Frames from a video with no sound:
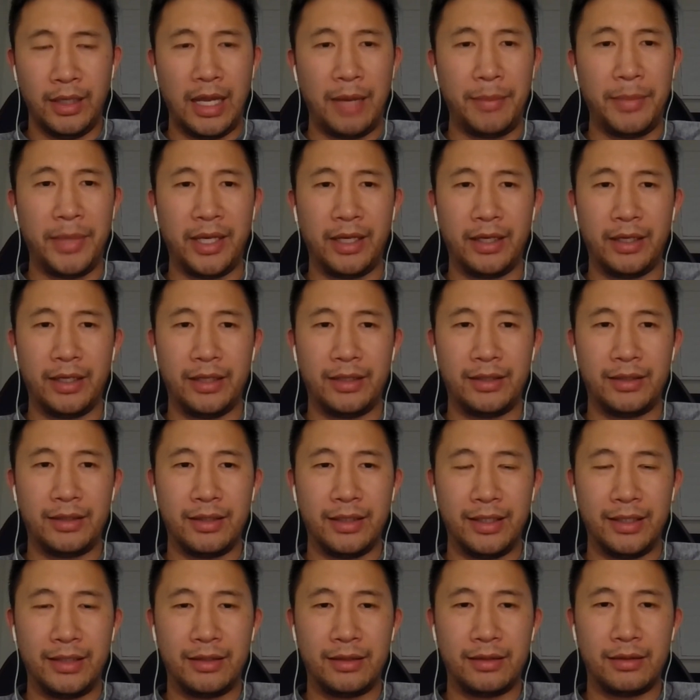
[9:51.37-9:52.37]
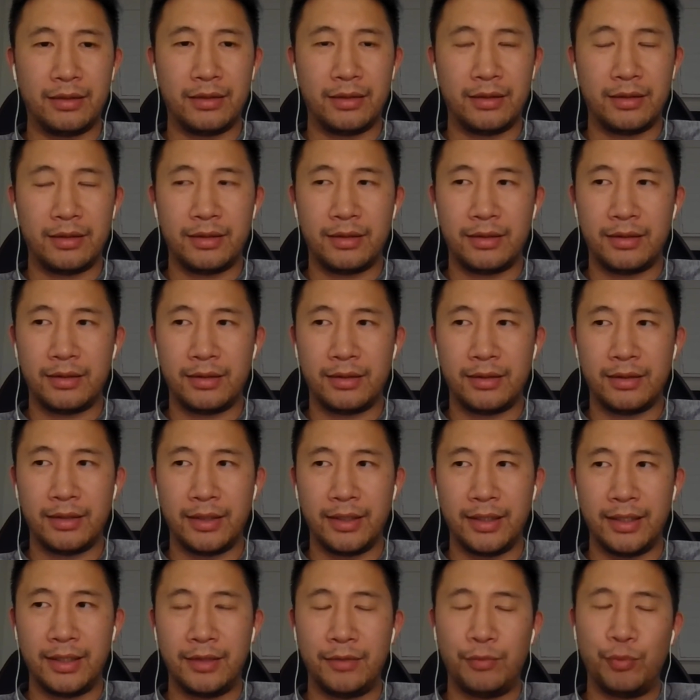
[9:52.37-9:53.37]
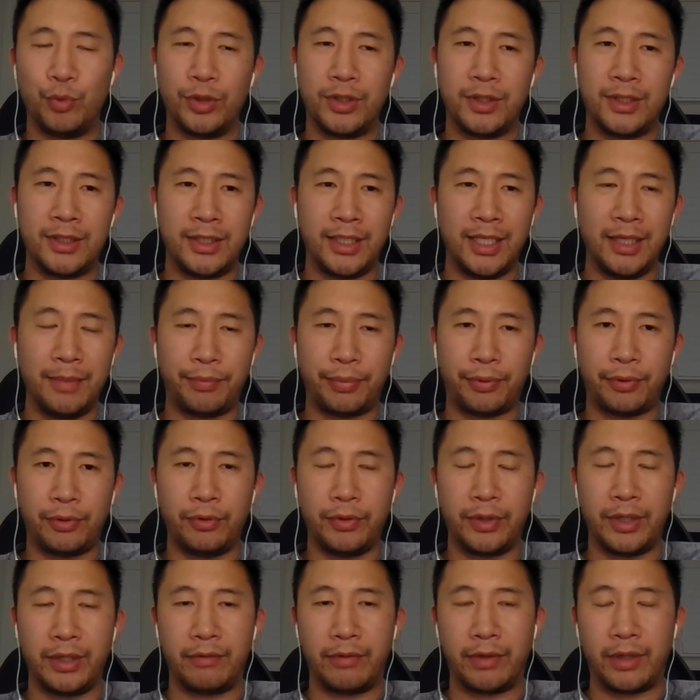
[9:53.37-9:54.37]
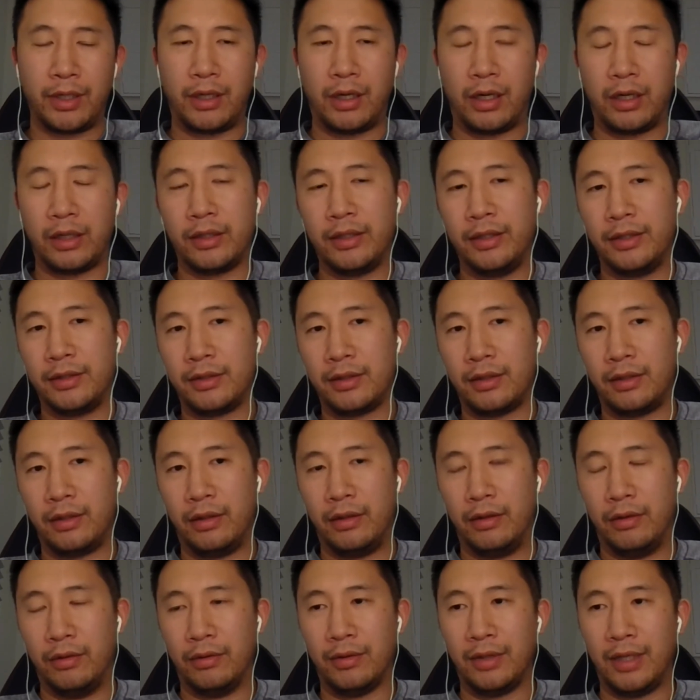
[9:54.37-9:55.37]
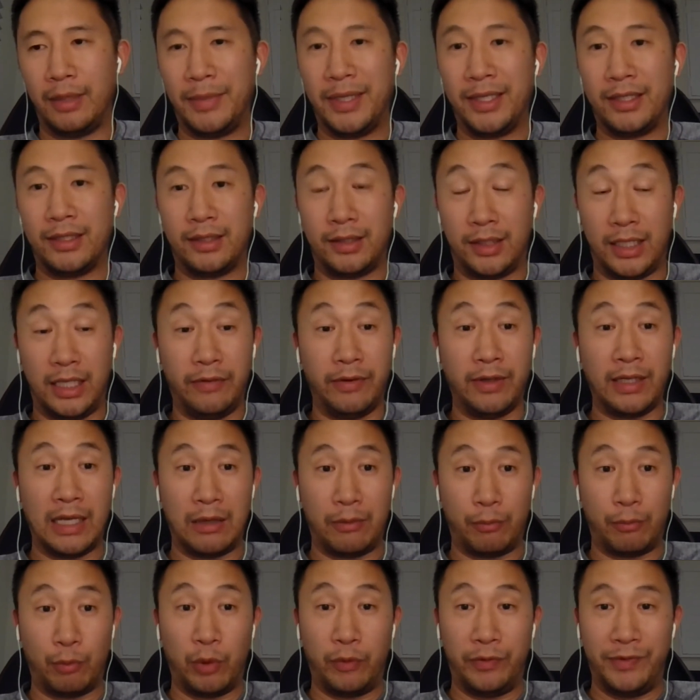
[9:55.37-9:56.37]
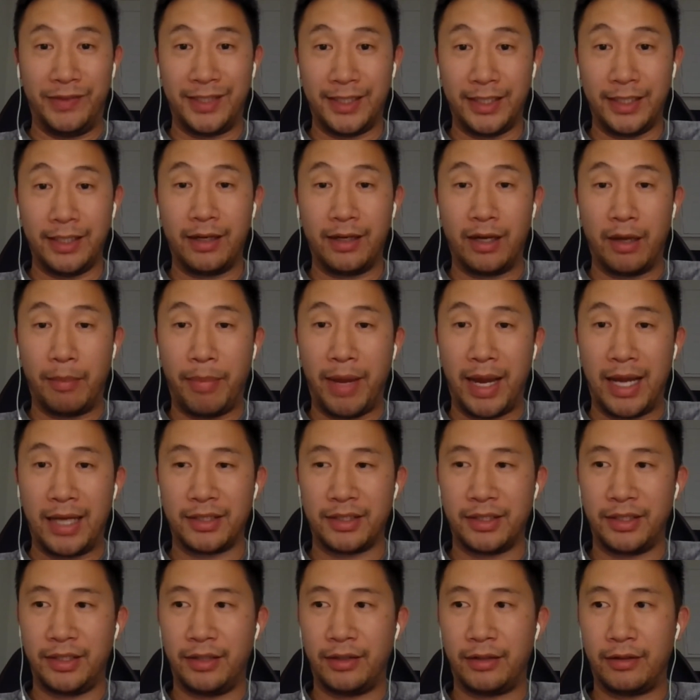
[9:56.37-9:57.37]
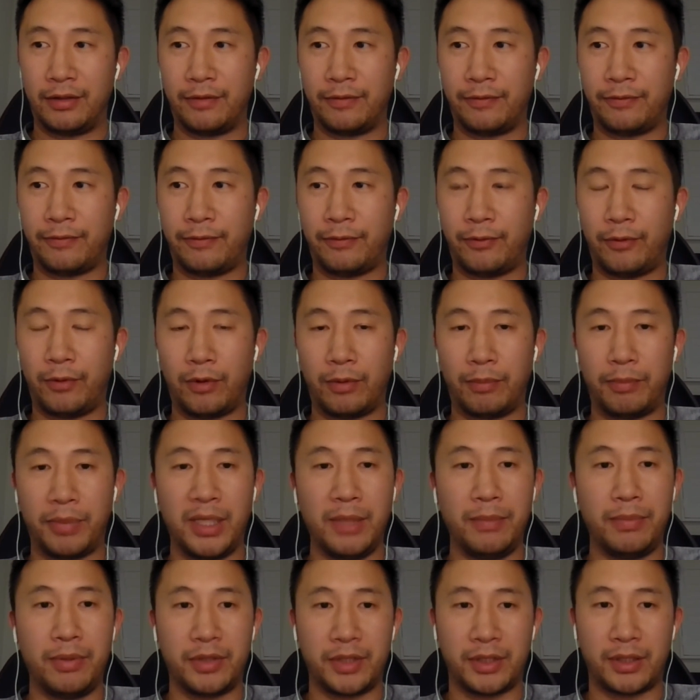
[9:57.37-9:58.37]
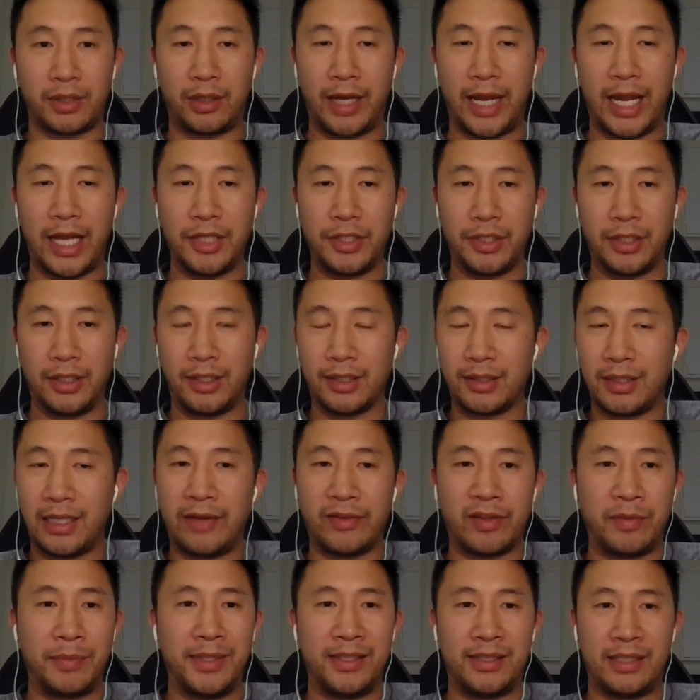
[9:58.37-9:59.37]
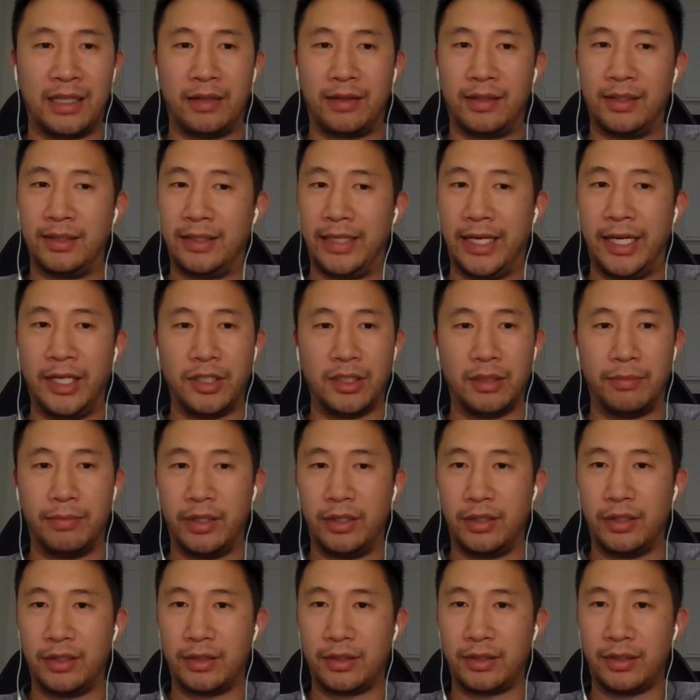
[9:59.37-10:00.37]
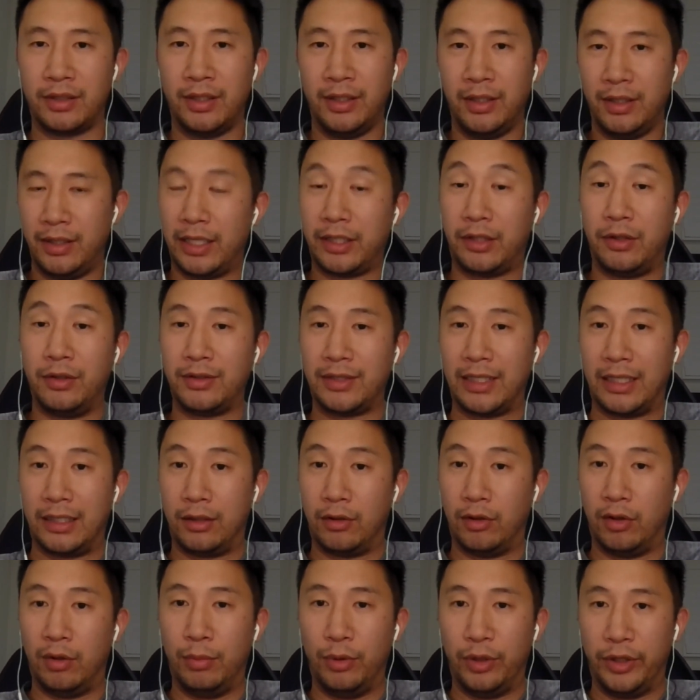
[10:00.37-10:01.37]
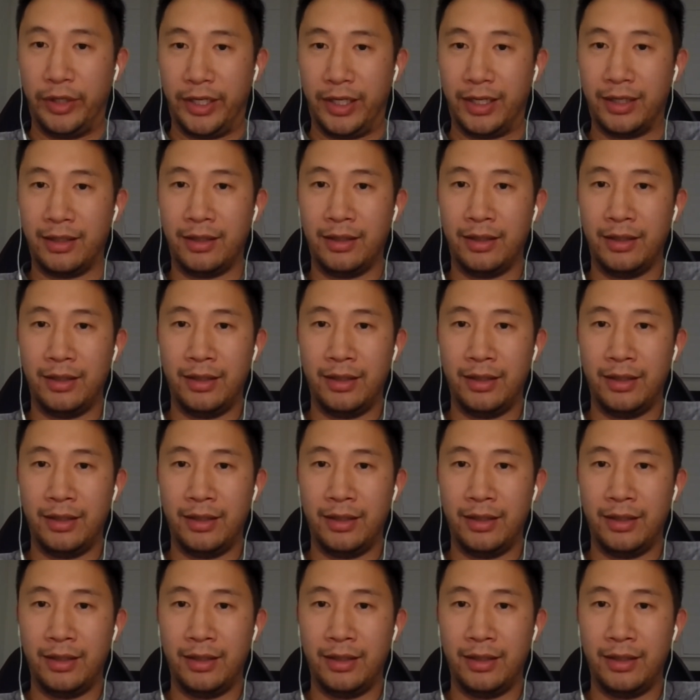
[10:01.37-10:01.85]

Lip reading: I mean, it it would seem prudent regardless, though. I mean, given that what we've seen in the past year for people start hedging, it doesn't have to be Southeast Asia, but just like you said, globally.